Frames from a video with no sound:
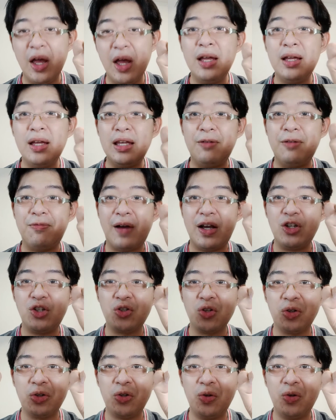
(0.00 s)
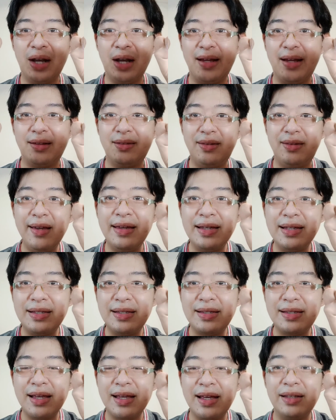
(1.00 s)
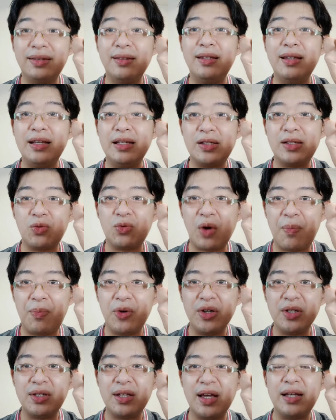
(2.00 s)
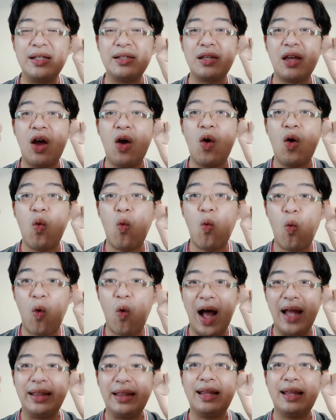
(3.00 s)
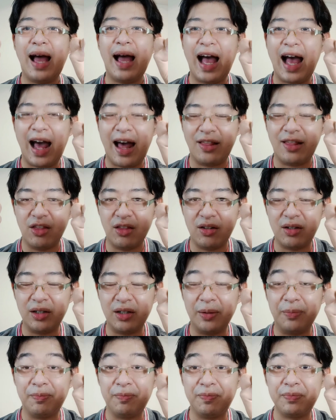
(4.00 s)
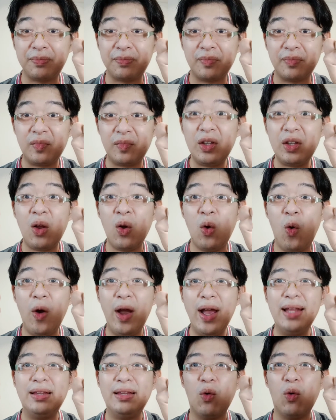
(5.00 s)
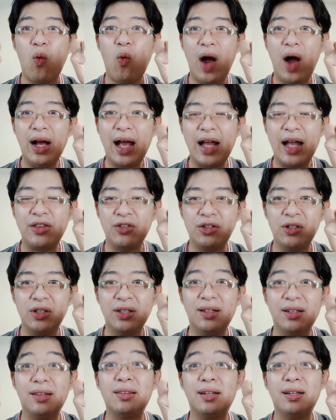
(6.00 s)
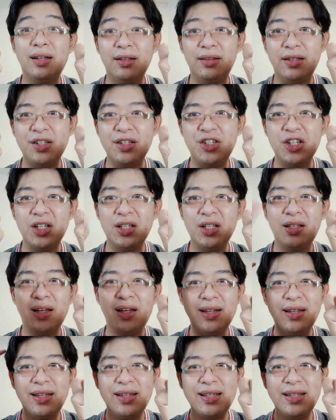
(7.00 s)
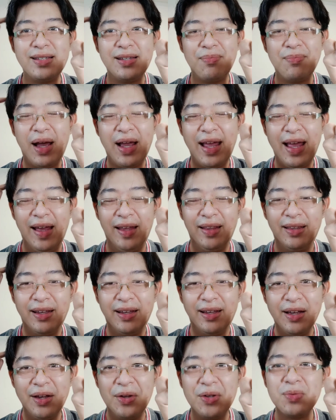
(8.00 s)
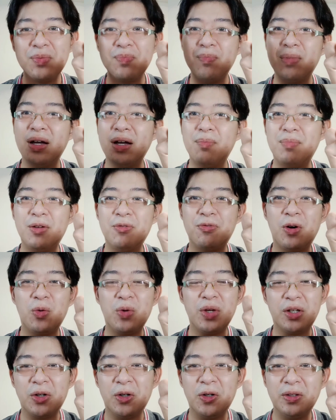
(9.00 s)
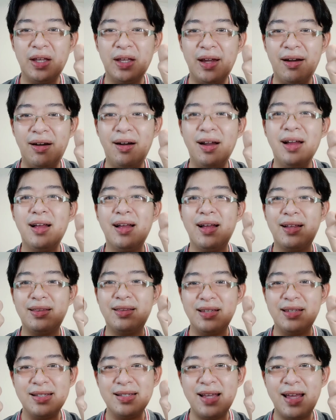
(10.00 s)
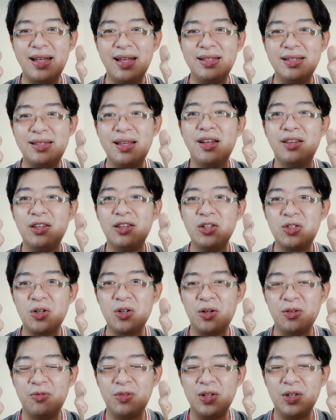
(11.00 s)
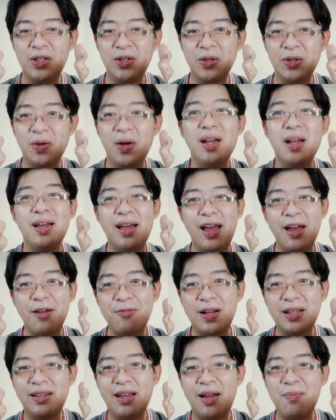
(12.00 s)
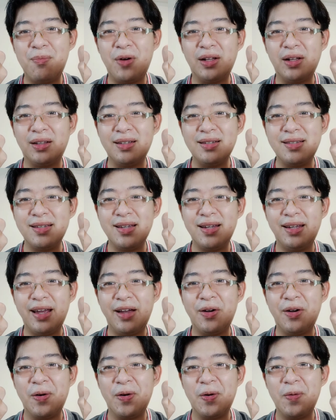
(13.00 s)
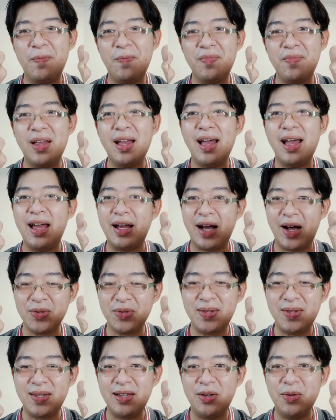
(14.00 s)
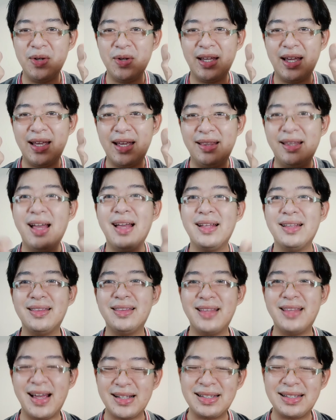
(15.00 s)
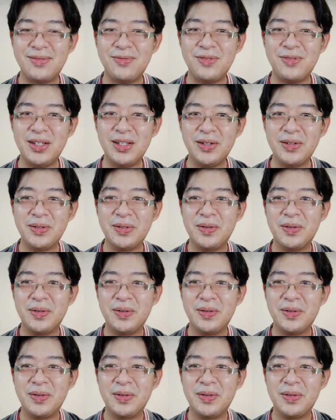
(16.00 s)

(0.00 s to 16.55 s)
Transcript: If I show you like this represents 100, where the 100, the third digit, is in my head. But before we go there, this ends the short video. Have fun time practicing at home, and I'll see you again next video.